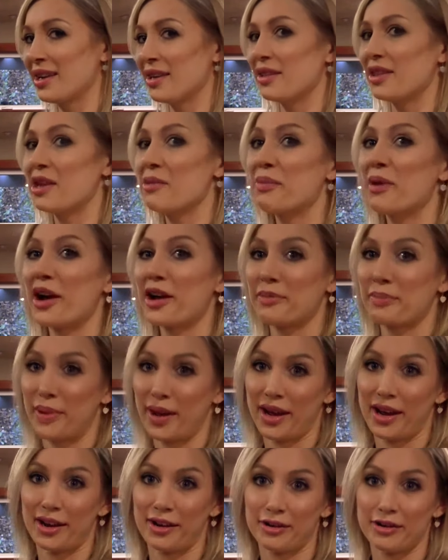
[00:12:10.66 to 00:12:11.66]
they buy
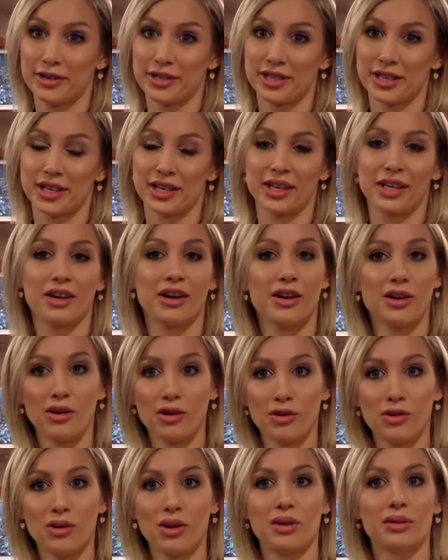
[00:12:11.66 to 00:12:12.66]
pears thinking,
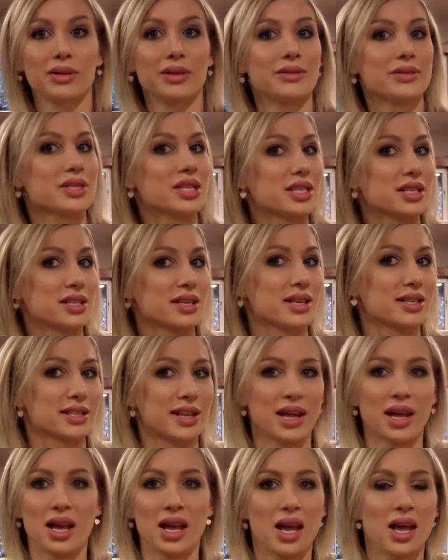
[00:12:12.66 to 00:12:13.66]
oh, I'll use this the next
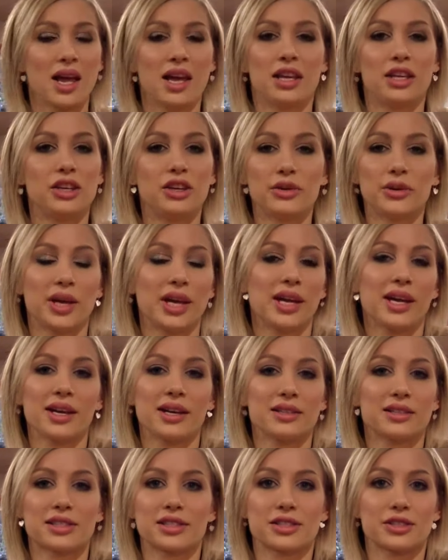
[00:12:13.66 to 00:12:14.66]
day. You
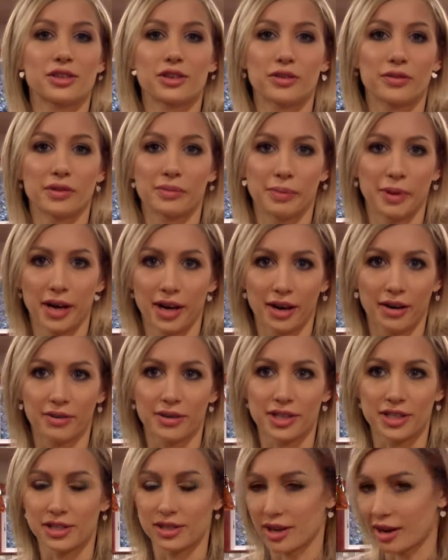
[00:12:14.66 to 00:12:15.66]
can't serve a pear
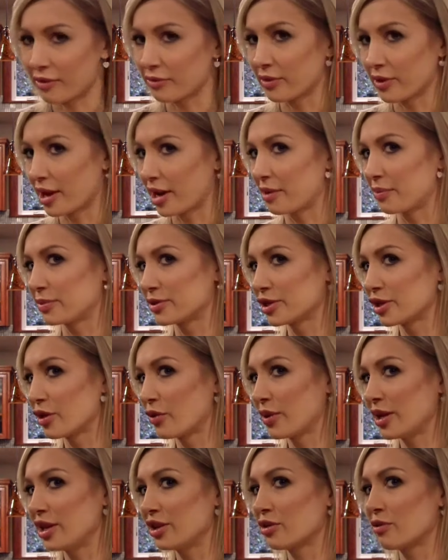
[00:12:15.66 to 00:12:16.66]
that's not ripe.
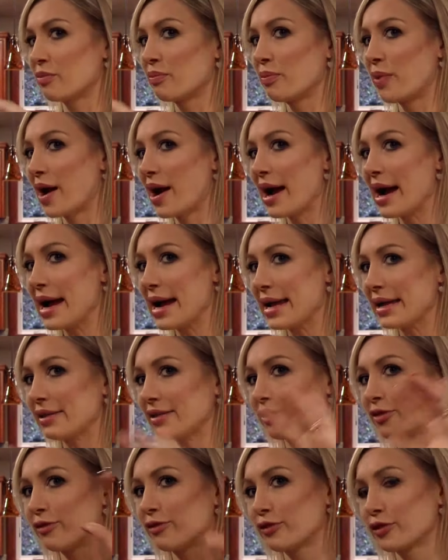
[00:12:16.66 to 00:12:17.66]
So either buy
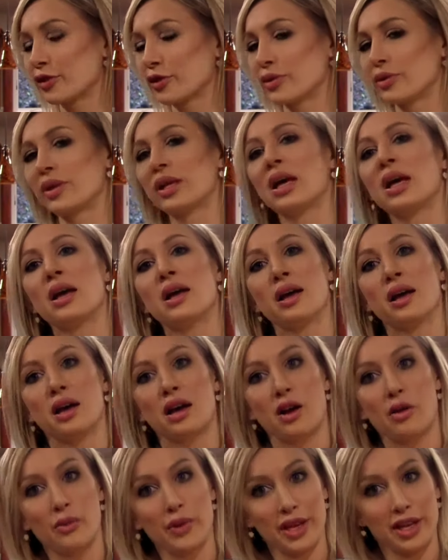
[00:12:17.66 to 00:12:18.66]
the fruit
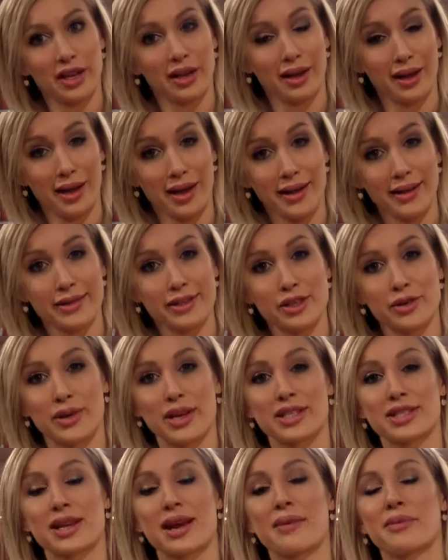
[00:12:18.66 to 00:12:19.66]
a week ahead so it
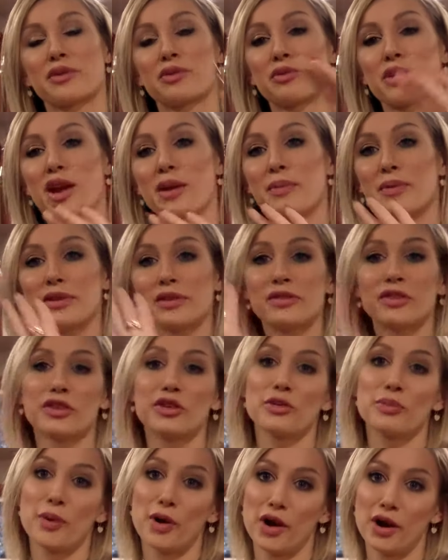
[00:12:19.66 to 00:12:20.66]
has time to ripen for
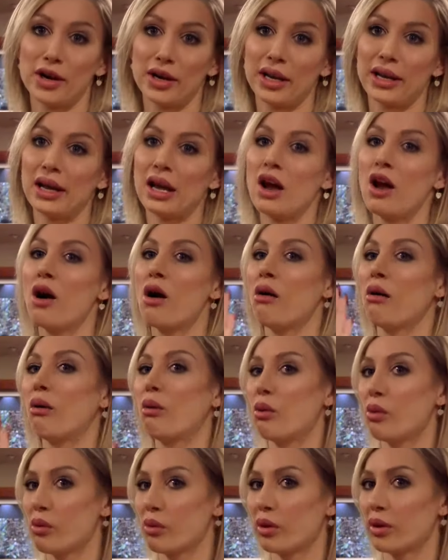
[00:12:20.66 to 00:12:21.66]
your party,
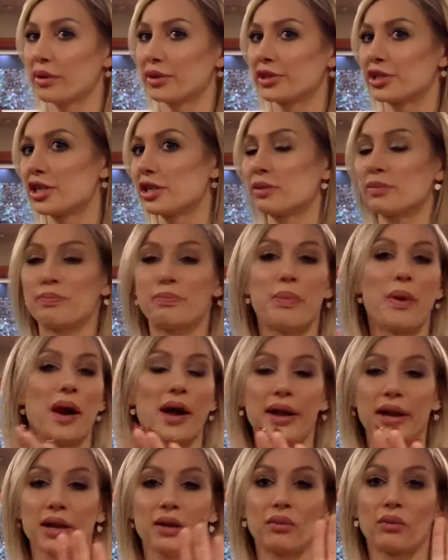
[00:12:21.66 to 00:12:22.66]
or just
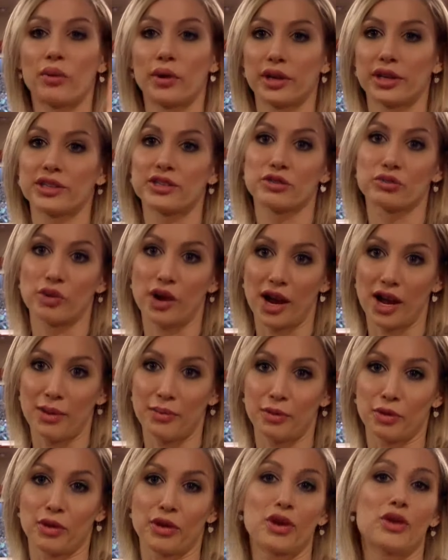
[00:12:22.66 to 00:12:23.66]
buy it when it's
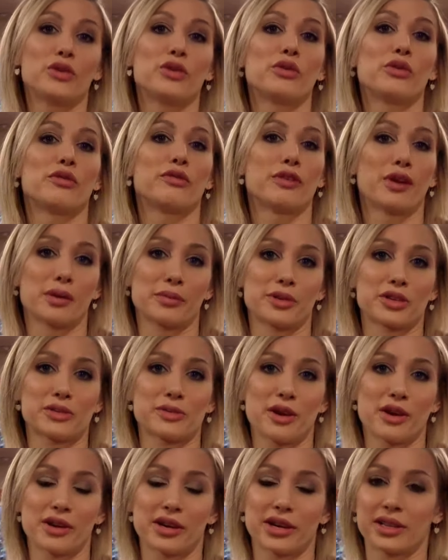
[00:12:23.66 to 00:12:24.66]
ripe, or go to a farmer's
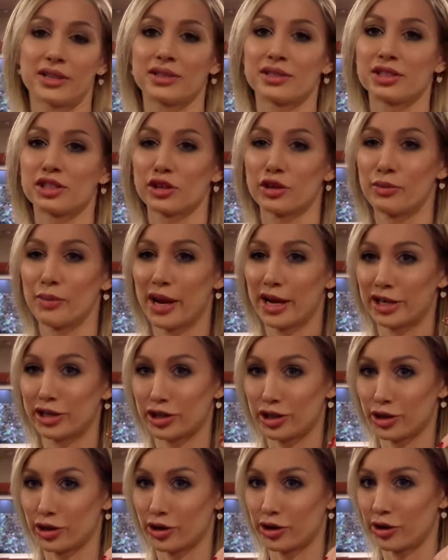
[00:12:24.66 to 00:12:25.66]
market so you make
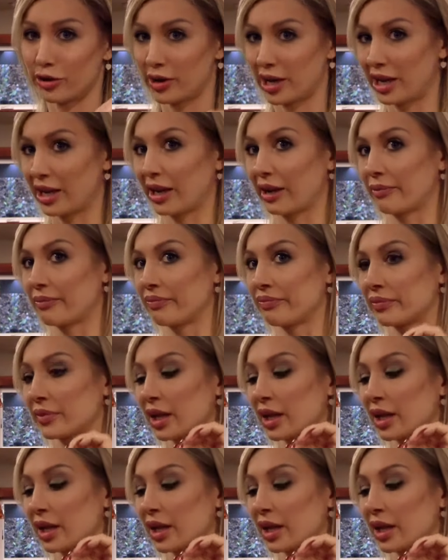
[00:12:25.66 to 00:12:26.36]
sure you're getting